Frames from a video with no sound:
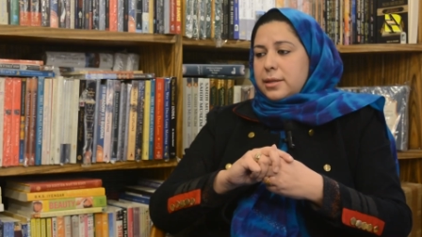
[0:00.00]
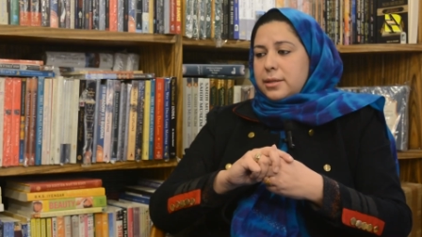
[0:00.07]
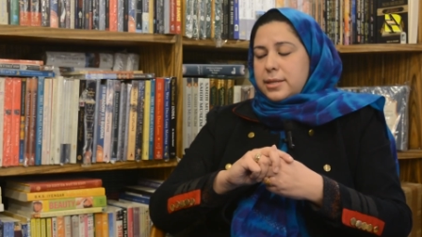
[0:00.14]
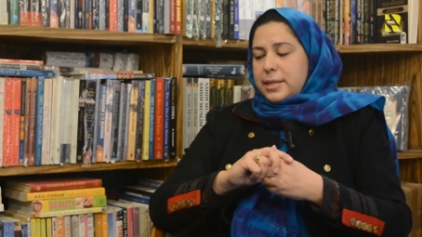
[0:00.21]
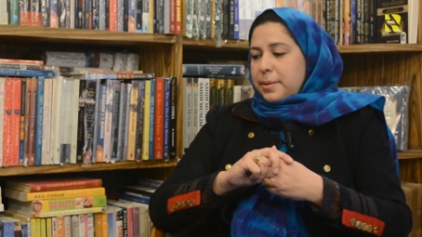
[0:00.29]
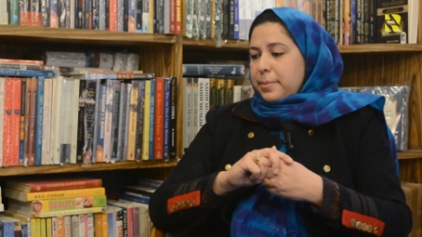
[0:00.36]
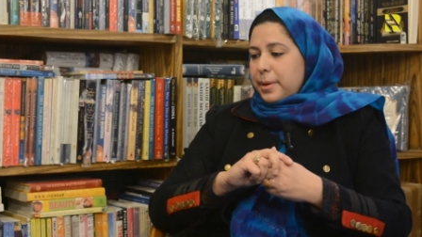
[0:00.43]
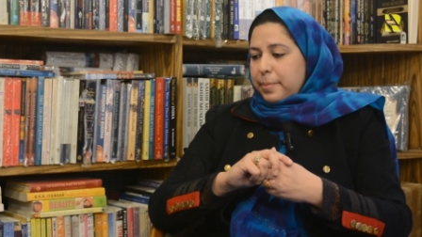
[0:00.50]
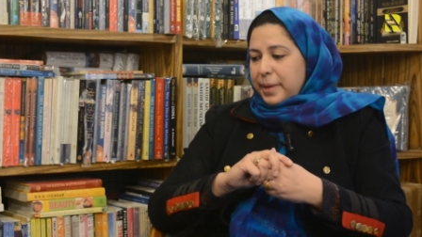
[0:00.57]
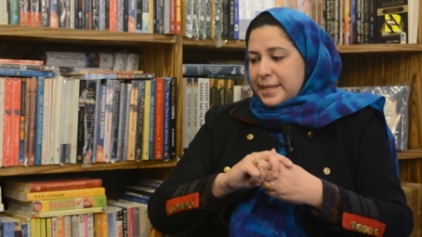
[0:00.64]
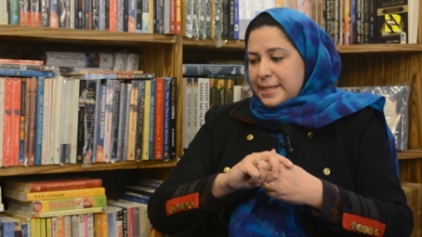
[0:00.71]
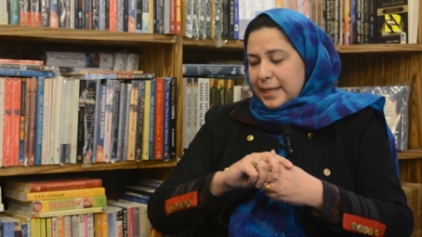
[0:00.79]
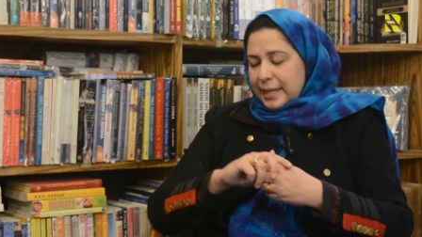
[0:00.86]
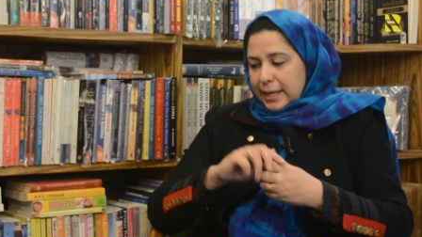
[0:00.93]
See,
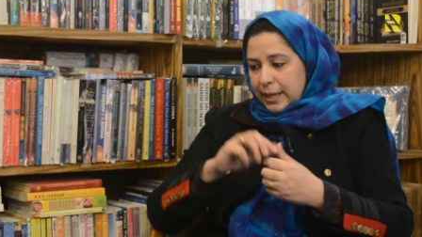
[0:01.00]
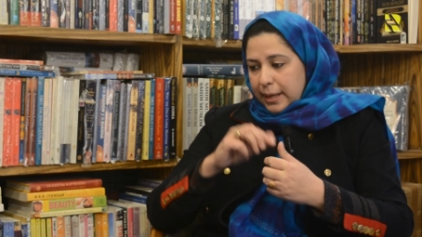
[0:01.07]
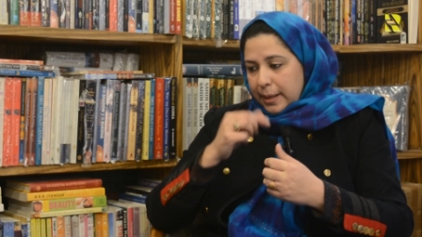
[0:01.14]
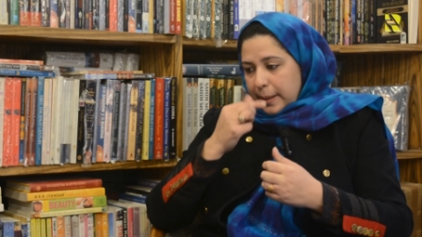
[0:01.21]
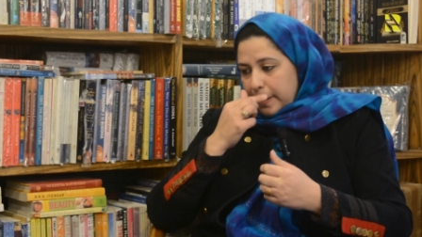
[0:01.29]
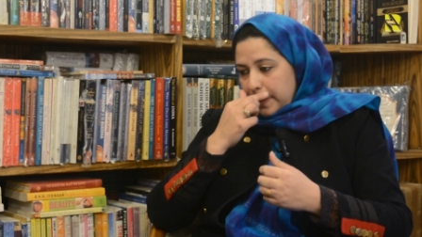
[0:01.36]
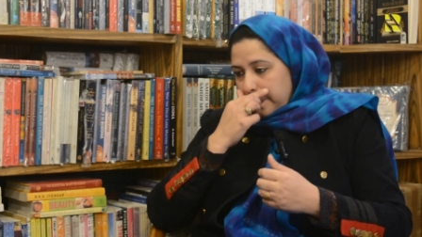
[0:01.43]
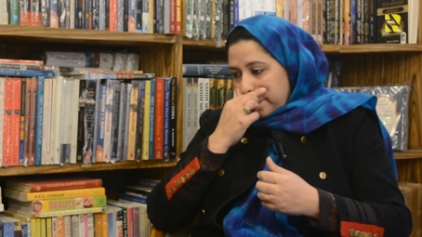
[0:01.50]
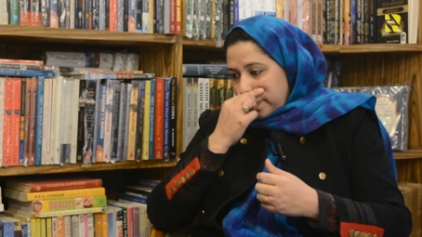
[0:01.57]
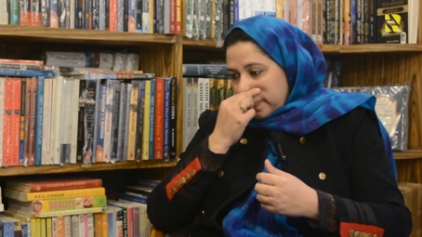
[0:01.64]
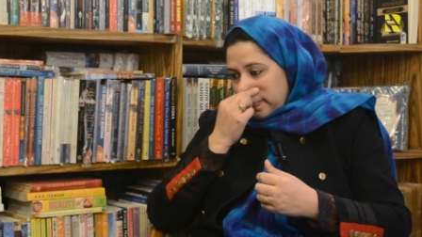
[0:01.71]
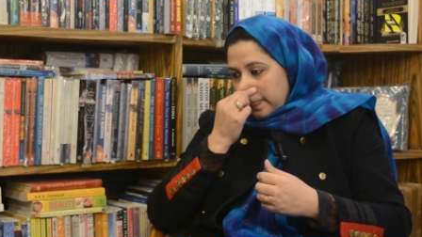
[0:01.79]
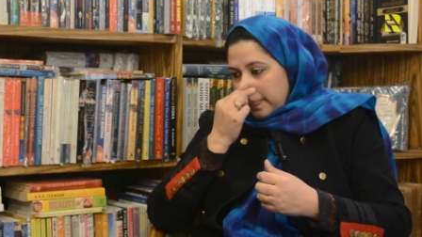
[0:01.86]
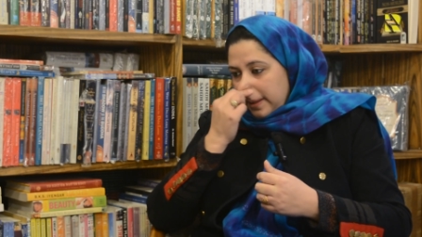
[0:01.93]
basically, uh,
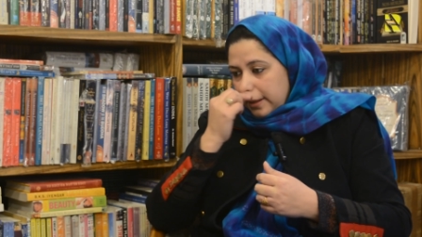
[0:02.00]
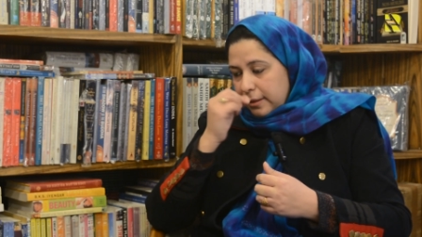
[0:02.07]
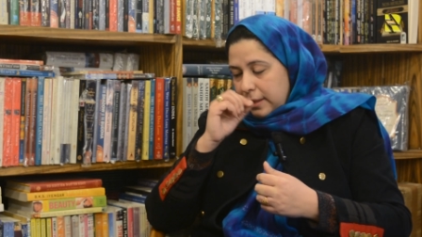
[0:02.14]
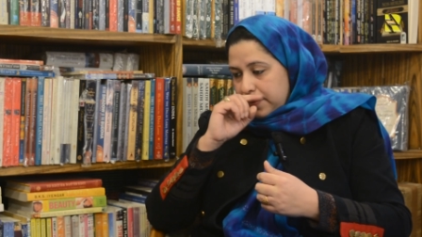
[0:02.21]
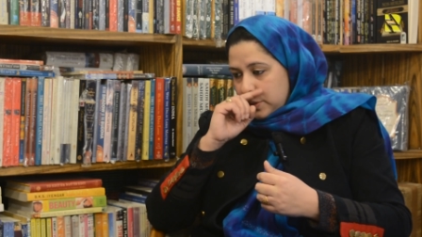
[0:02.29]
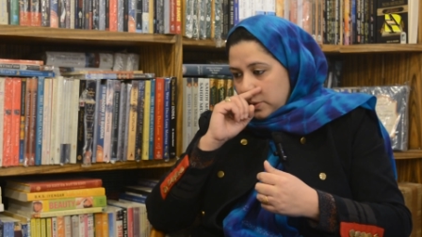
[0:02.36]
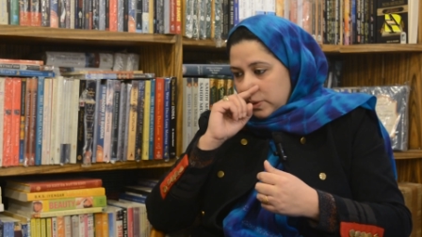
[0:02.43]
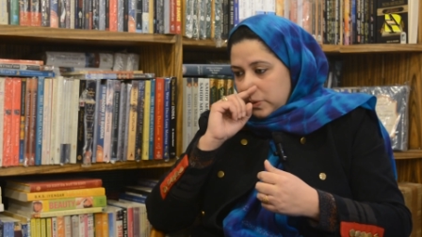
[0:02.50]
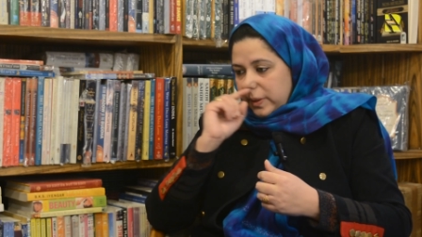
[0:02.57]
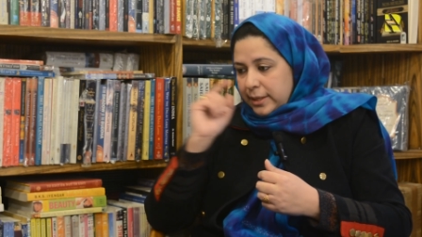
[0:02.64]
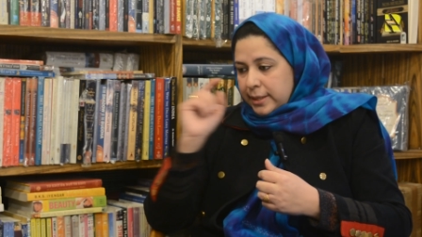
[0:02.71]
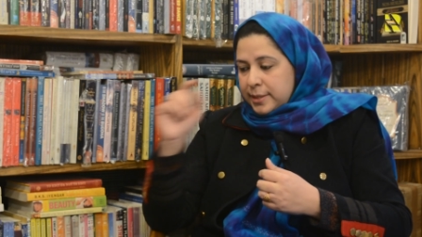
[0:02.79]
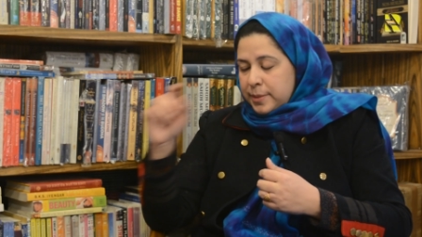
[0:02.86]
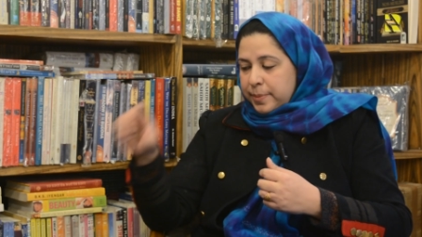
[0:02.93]
there was also
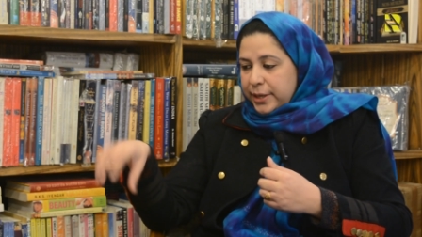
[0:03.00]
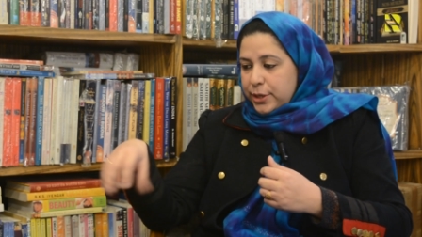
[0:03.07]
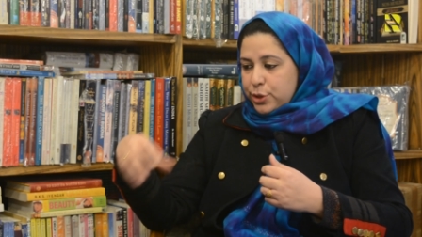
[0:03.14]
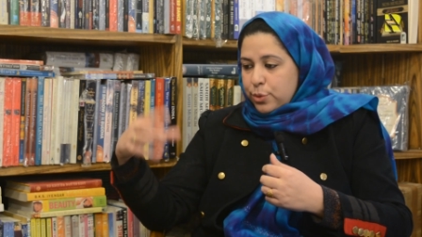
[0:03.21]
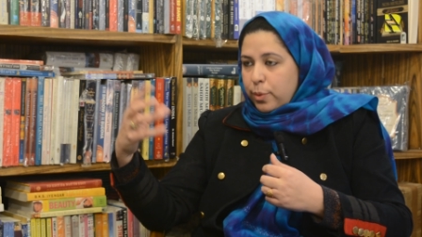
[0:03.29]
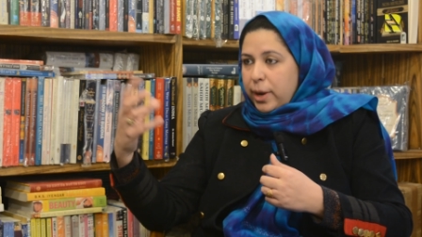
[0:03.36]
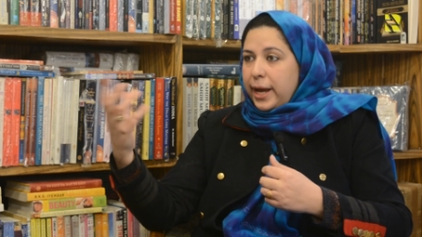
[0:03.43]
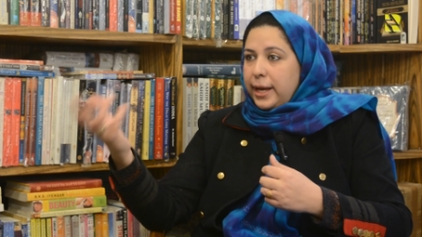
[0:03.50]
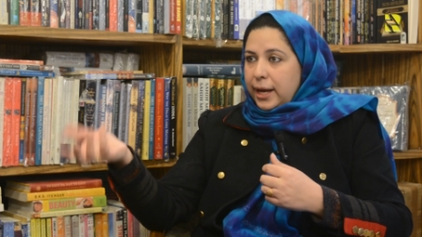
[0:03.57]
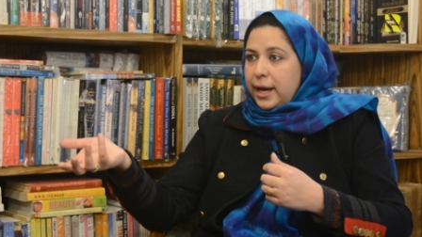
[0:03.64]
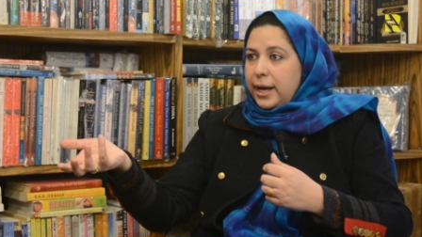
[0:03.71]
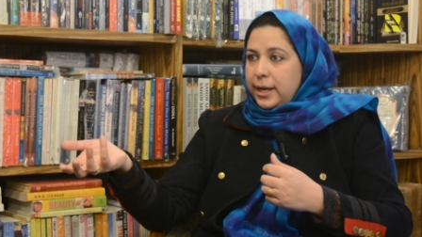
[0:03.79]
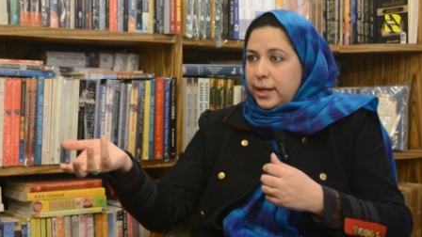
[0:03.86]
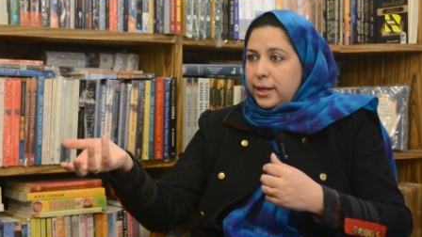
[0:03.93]
an inspiration why
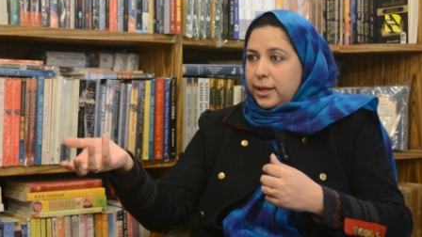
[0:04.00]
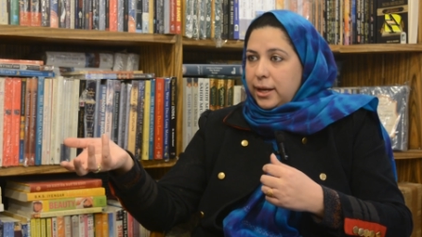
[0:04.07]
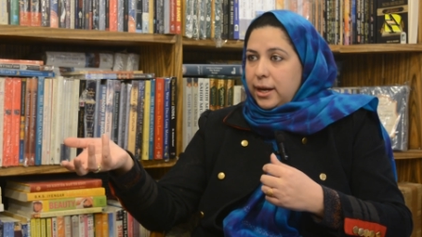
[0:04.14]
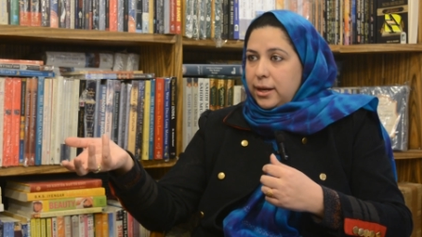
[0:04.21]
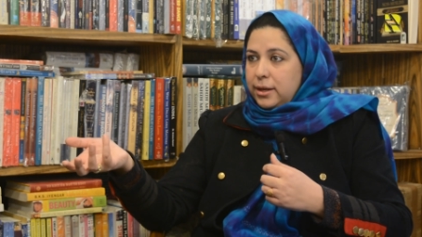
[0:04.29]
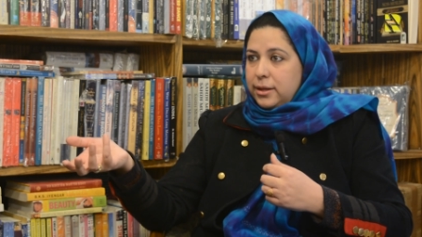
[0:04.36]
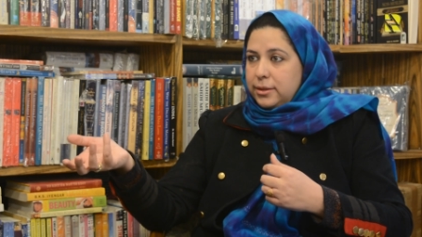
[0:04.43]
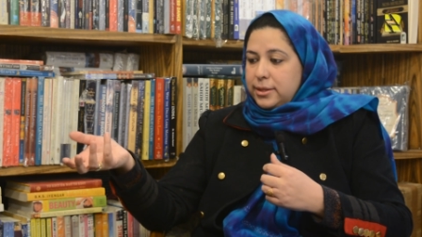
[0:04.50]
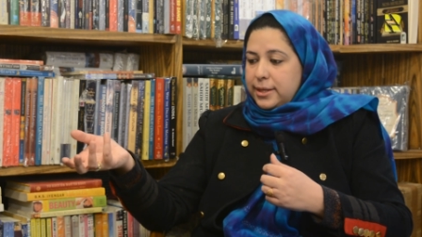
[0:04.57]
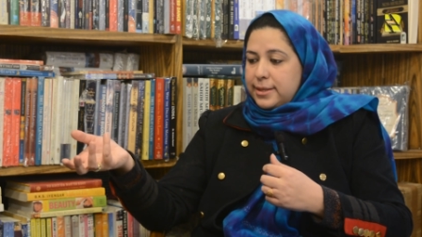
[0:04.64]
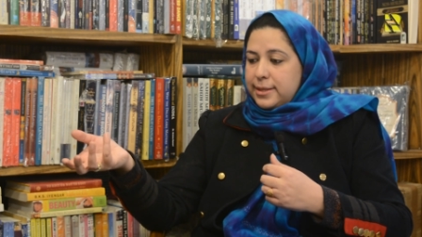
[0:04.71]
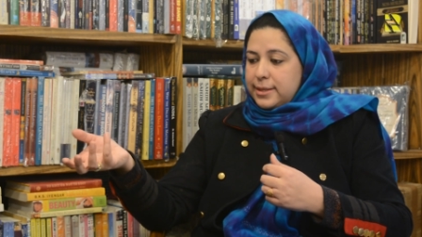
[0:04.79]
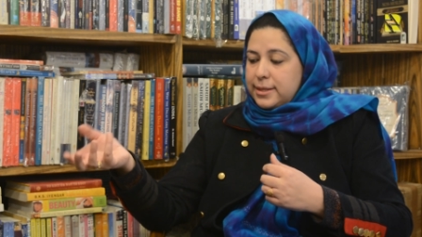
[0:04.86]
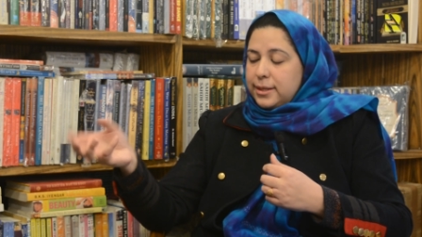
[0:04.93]
I uh,
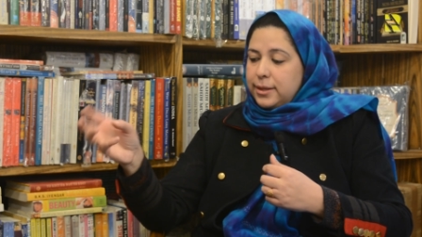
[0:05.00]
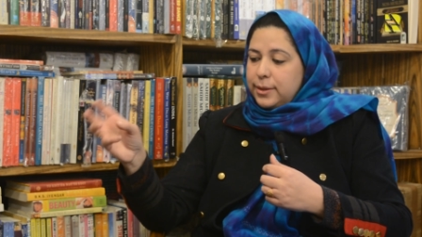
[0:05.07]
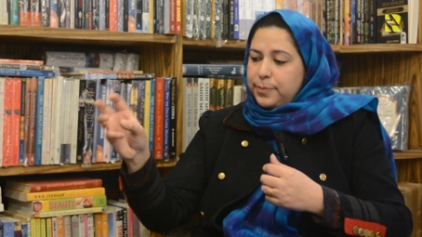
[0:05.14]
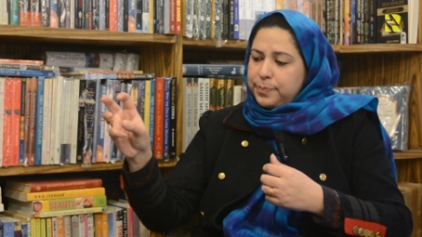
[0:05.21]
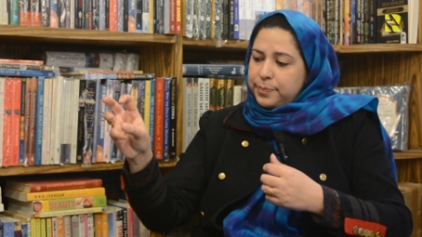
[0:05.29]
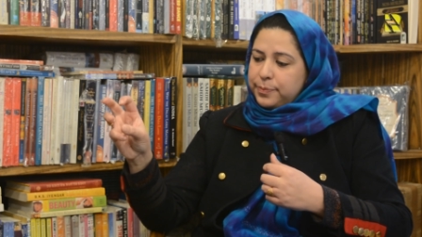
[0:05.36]
just uh,